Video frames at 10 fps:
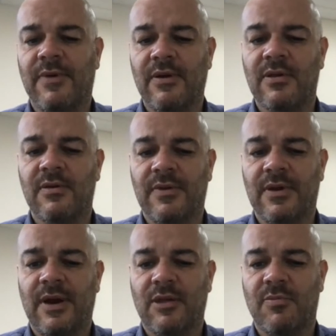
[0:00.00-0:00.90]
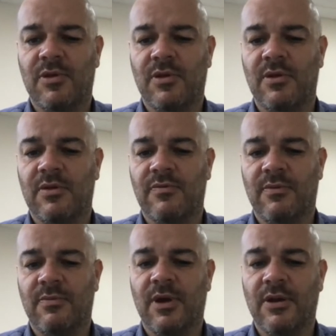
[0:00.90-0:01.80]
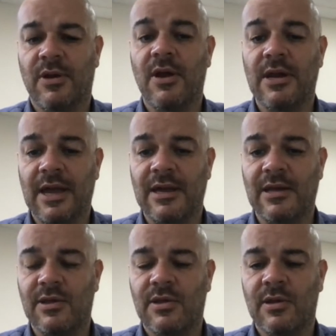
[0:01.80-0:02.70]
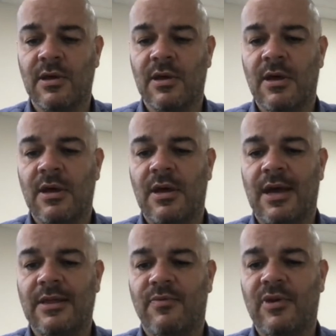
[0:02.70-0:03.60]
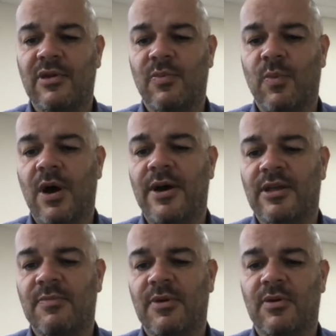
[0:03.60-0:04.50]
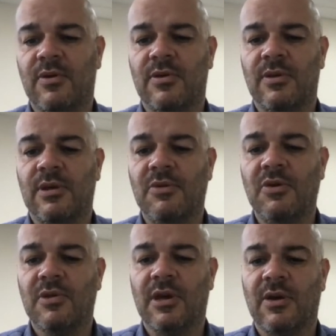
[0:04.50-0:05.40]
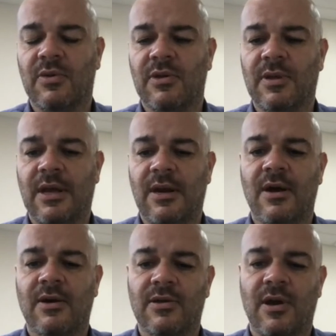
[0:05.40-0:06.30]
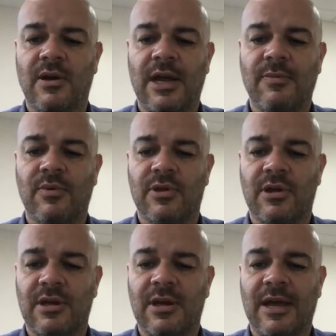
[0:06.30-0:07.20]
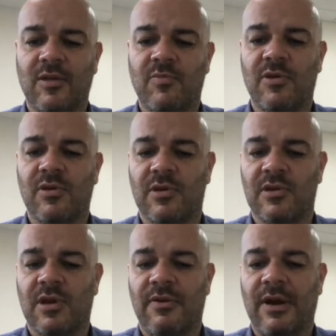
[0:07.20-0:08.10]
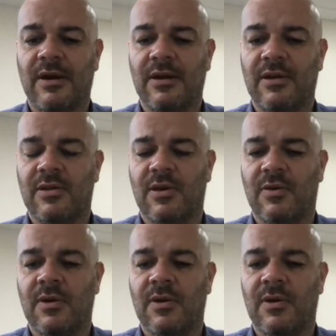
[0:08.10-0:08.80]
severe aspergillus from an early age. And the reason why is because the immune cells in their lungs aren't able to kill aspergillus directly. So